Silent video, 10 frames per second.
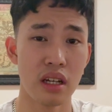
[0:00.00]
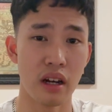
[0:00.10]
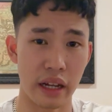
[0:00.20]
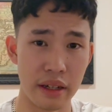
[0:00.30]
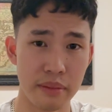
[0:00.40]

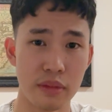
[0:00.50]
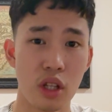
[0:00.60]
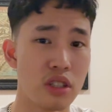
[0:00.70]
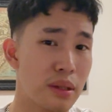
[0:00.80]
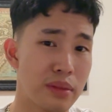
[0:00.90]
Okay?
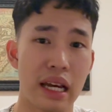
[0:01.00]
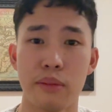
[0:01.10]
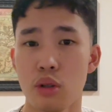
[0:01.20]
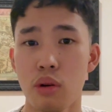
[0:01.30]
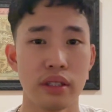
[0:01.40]
Not
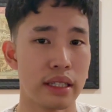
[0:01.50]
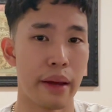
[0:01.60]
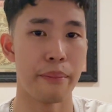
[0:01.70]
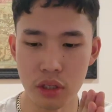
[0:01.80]
sometimes, all the time.